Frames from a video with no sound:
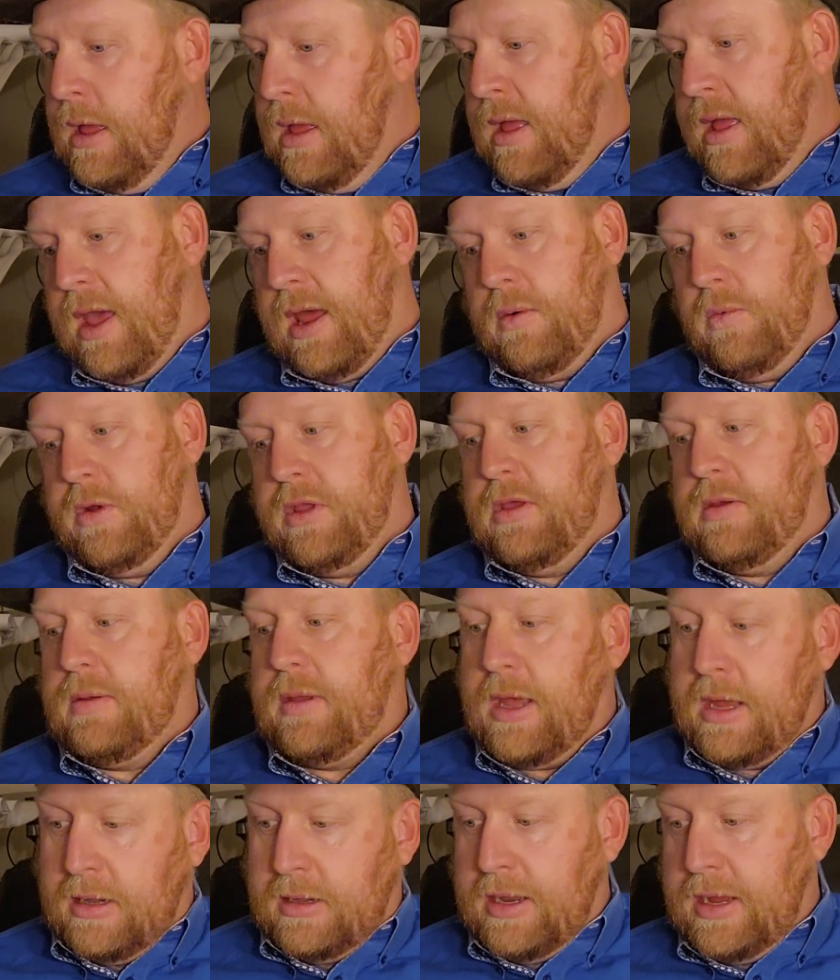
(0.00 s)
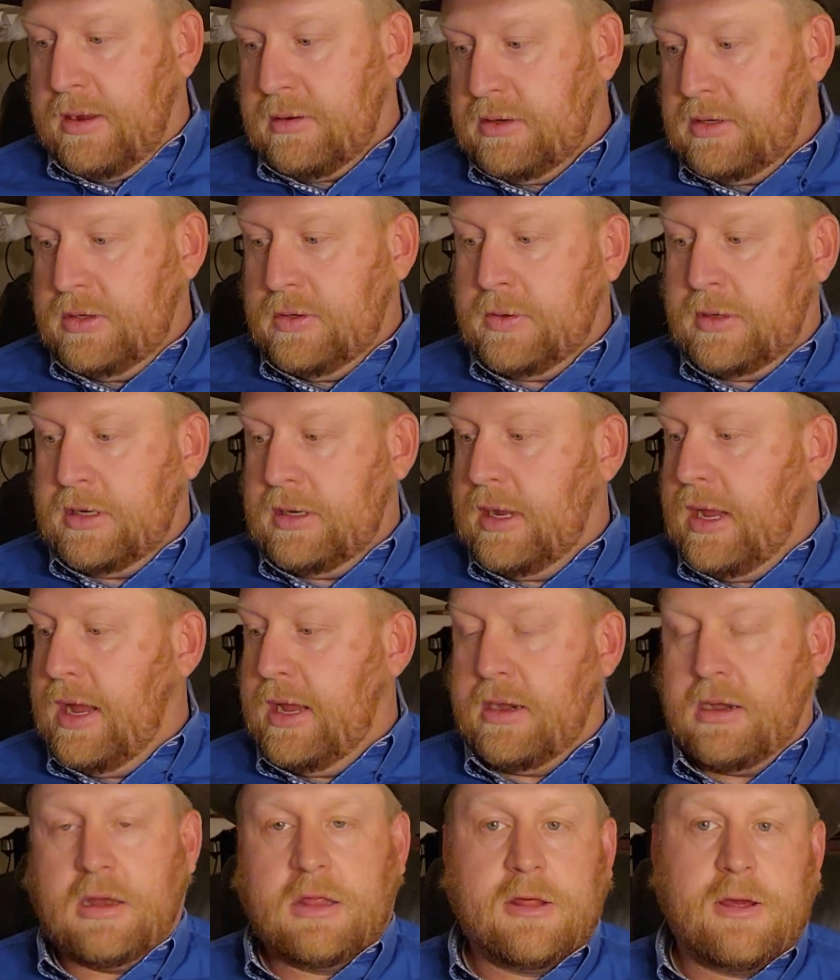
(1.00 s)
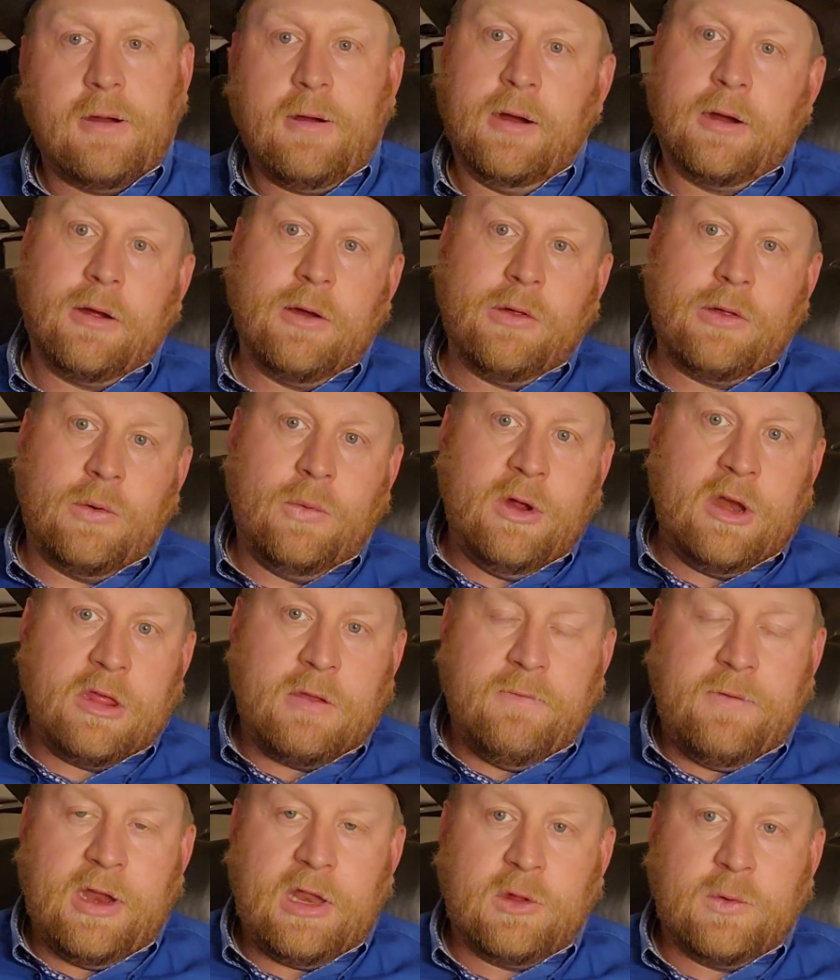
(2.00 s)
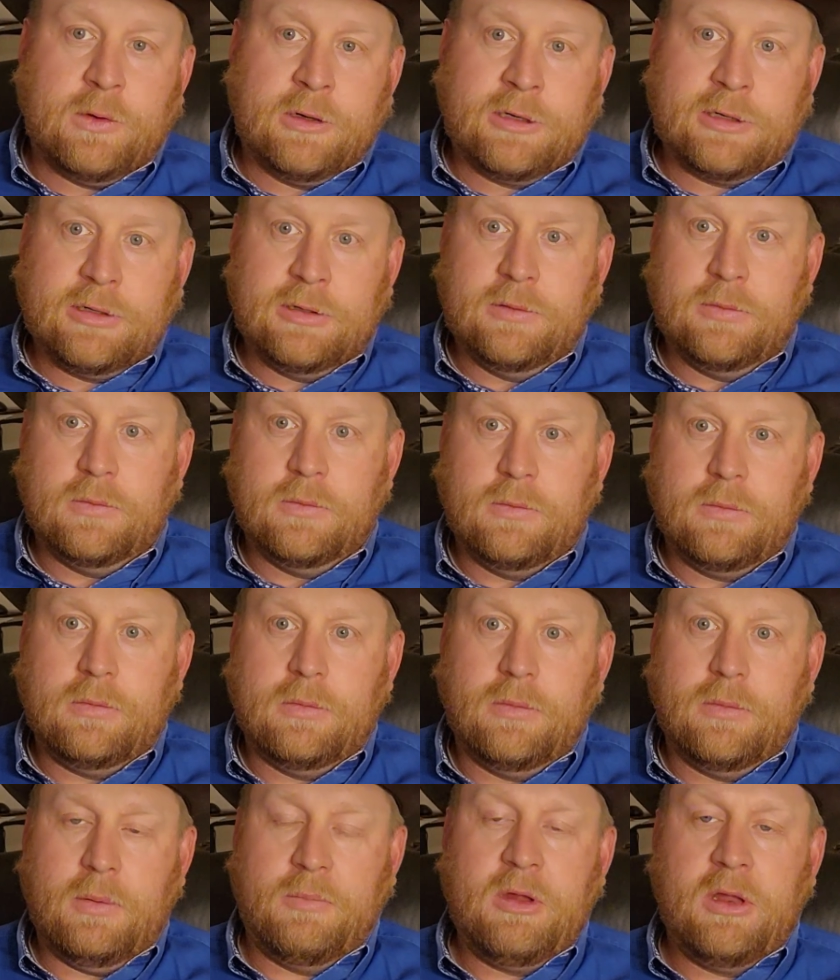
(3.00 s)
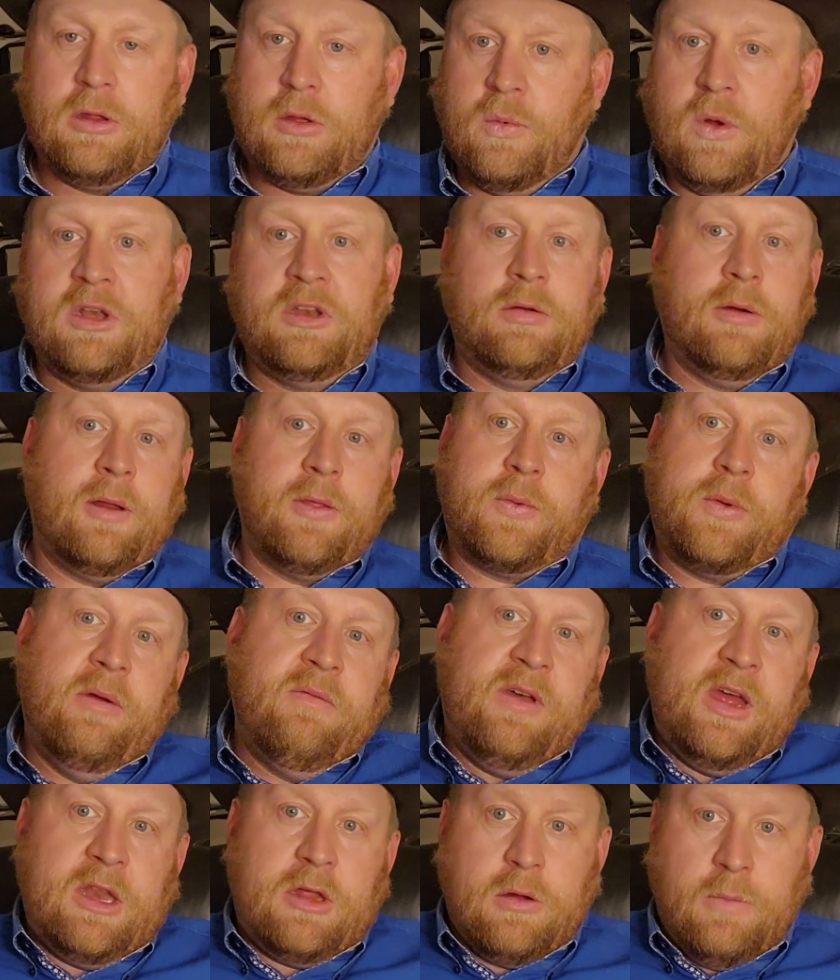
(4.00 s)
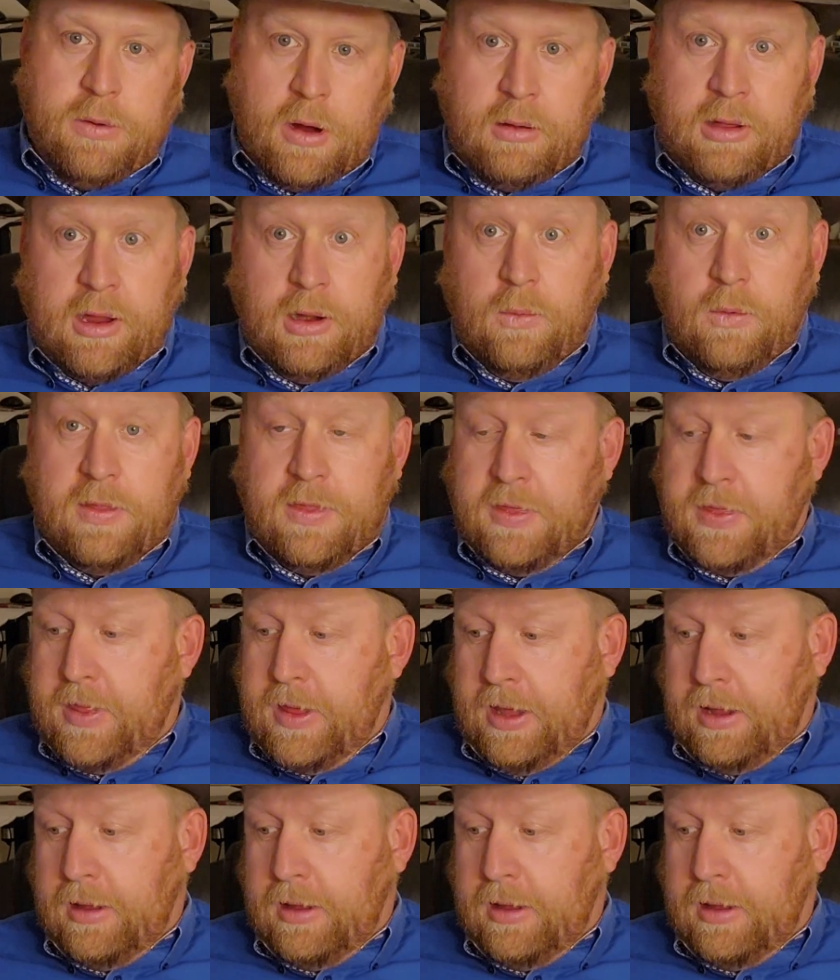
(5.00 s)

And when you get down to it and Sarah goes and wins the fence work, I mean, you win 2 out of 3 events, you're probably going to win the thing.